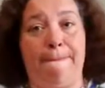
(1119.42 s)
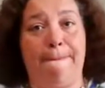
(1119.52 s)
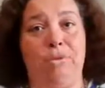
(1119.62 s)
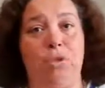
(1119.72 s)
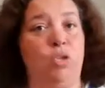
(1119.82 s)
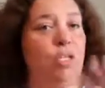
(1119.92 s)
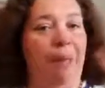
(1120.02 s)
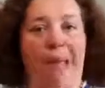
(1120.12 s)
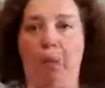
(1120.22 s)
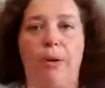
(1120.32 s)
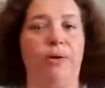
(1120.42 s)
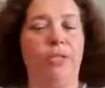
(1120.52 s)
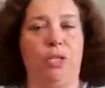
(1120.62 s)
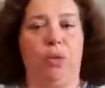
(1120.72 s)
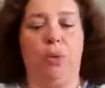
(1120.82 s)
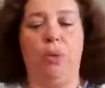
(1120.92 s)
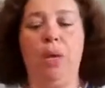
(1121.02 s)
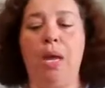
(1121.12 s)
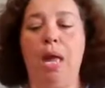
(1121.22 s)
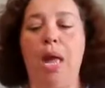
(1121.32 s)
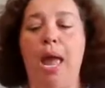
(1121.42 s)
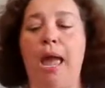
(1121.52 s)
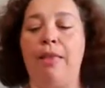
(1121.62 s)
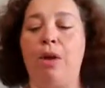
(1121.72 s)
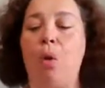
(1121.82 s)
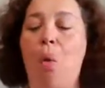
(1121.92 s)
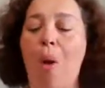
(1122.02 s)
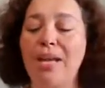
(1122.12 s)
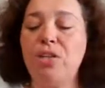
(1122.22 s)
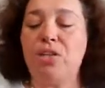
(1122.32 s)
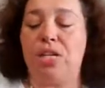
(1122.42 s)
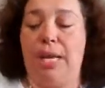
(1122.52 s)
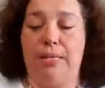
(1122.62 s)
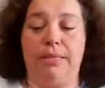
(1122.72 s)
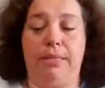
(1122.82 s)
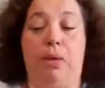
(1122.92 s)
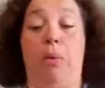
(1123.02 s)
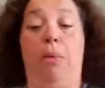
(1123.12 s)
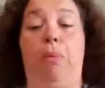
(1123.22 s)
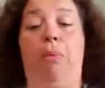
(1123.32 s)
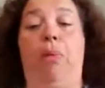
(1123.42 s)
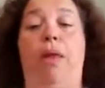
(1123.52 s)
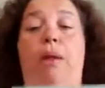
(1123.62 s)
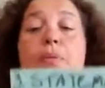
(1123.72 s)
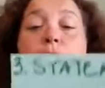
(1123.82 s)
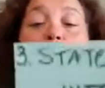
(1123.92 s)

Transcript: So just pick 1 or 2, and the questions, here, let me pull that up there,